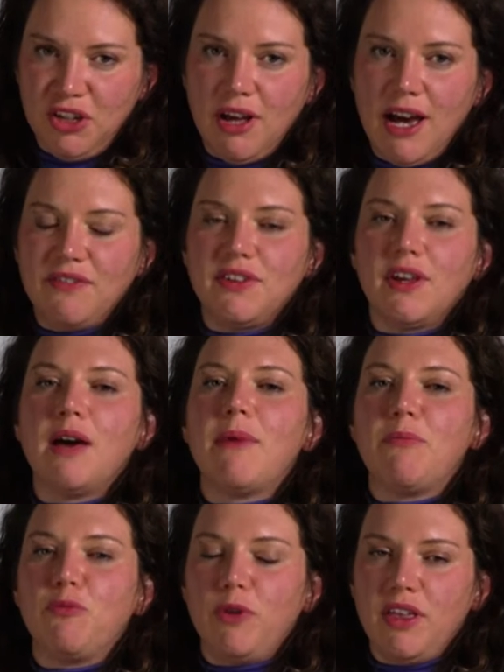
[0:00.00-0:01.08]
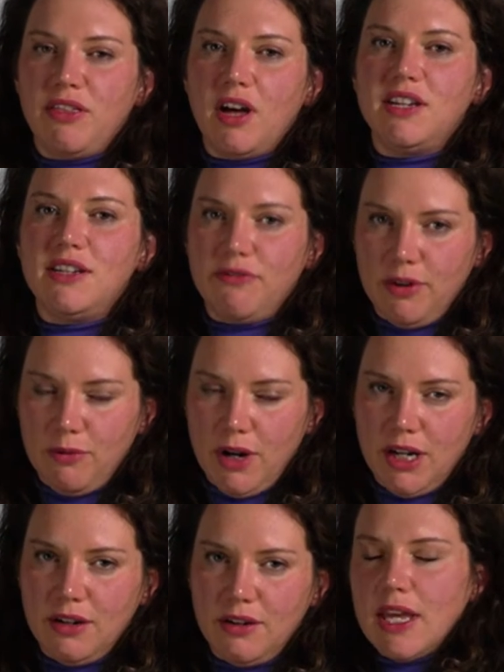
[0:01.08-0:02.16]
you'll have to come up with a different
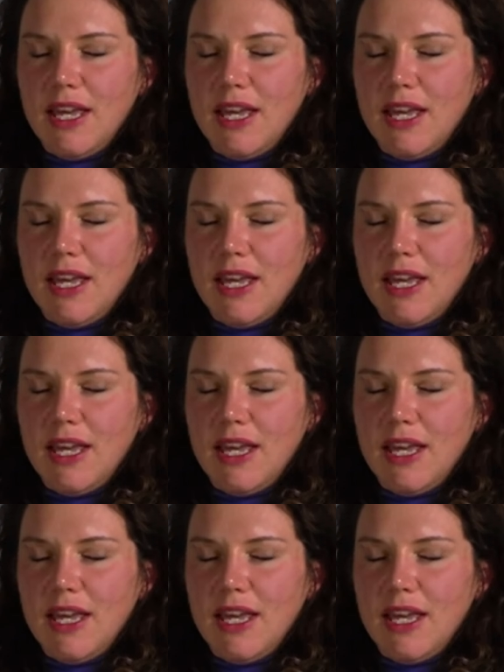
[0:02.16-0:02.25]
one.